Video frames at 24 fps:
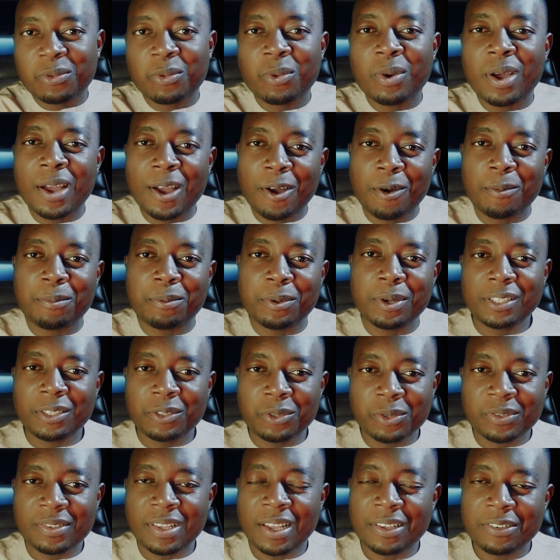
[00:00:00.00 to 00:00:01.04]
to help the
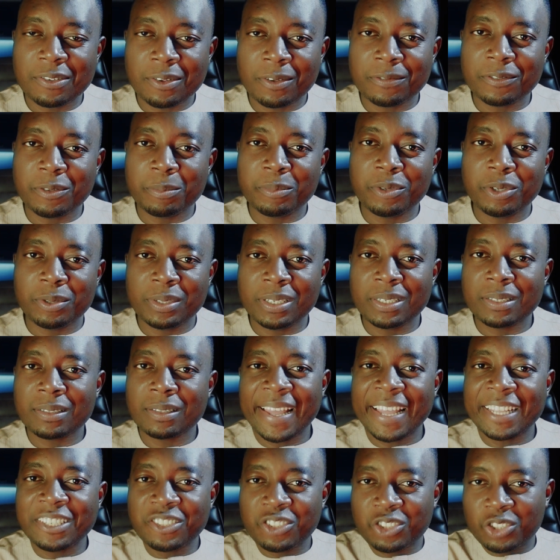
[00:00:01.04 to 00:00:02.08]
users of the building
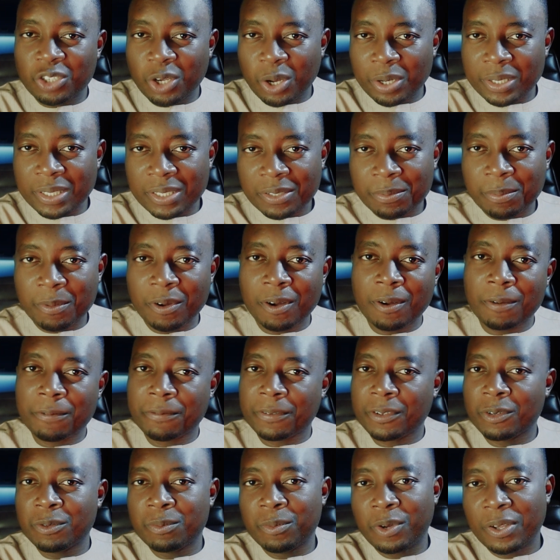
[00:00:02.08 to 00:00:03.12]
enjoy it more,
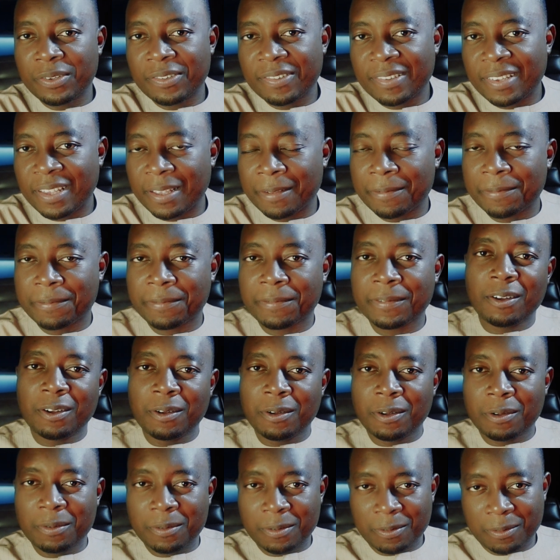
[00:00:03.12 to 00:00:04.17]
feel more safe,
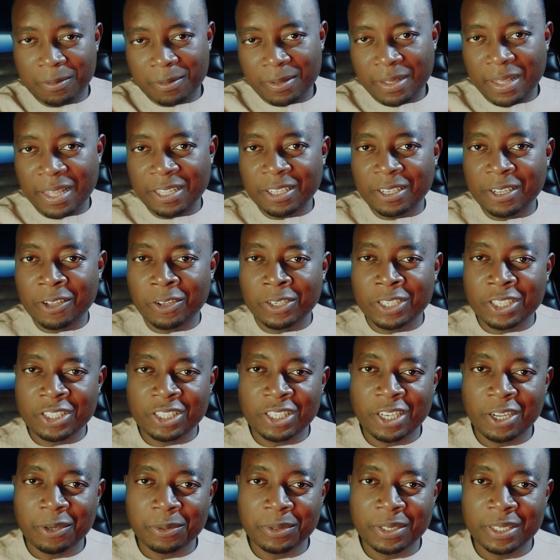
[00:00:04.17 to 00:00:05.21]
or encourage
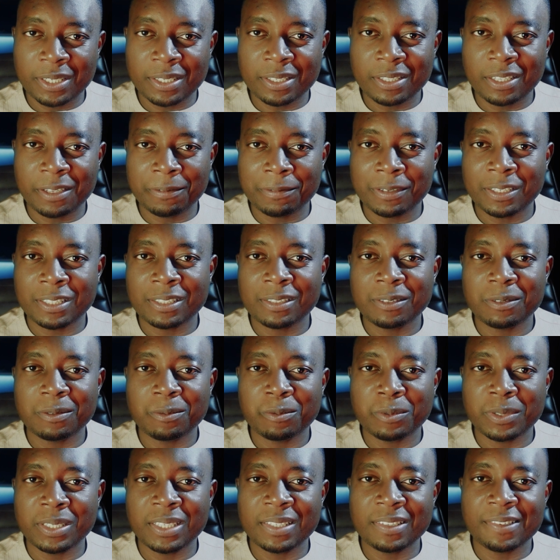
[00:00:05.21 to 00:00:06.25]
healthy living
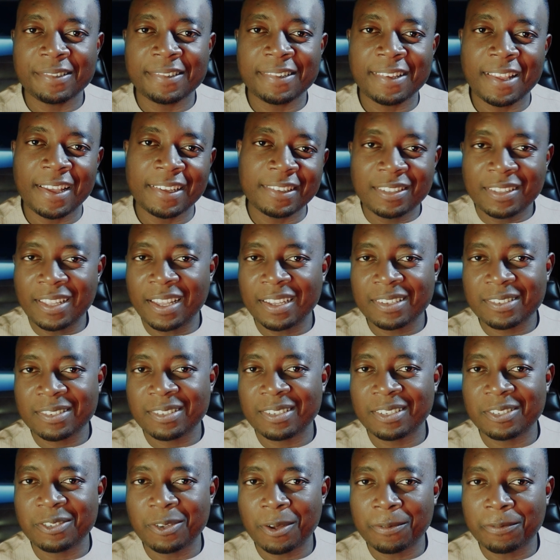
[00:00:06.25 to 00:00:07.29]
within the site. The next
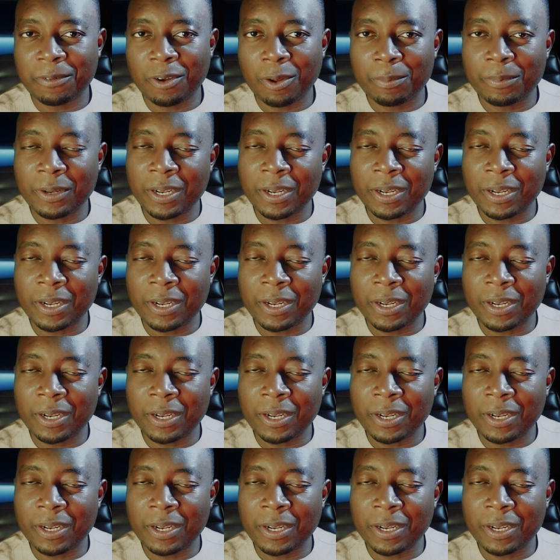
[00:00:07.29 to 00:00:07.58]
is your floor